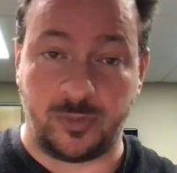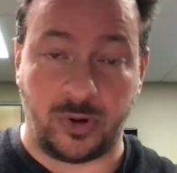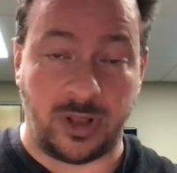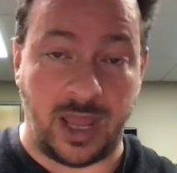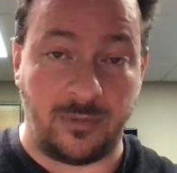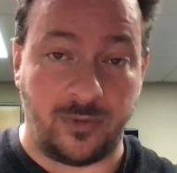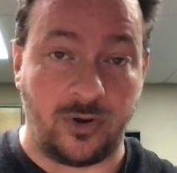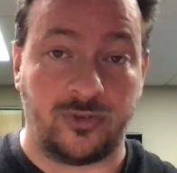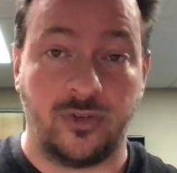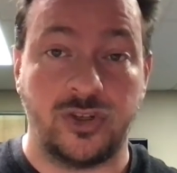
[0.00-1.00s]
proclaimed
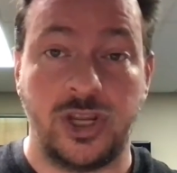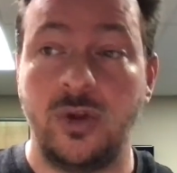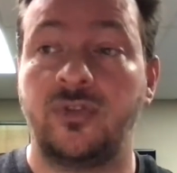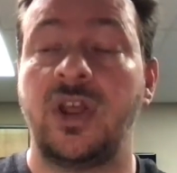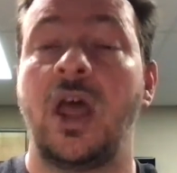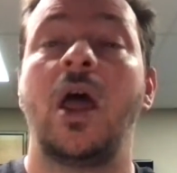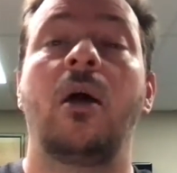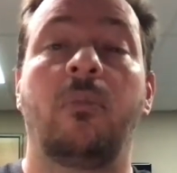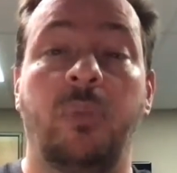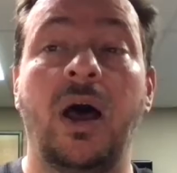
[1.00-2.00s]
first to the Jews,
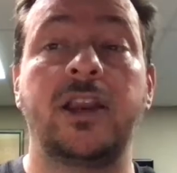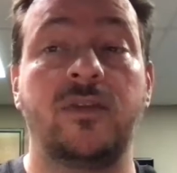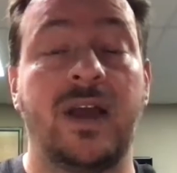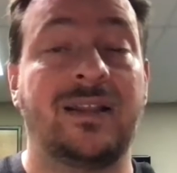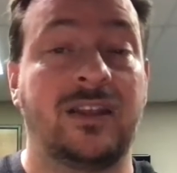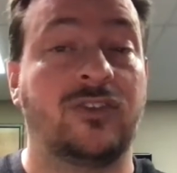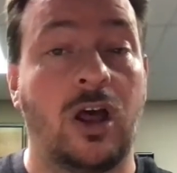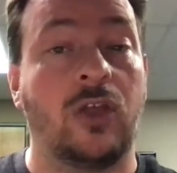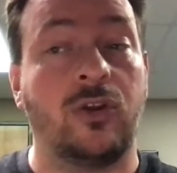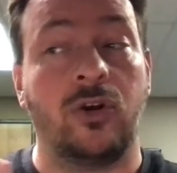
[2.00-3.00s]
but you've got this
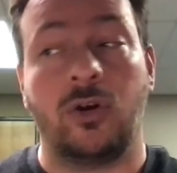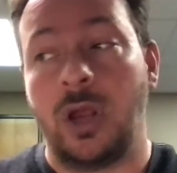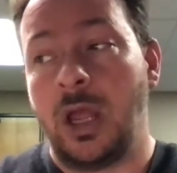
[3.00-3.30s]
other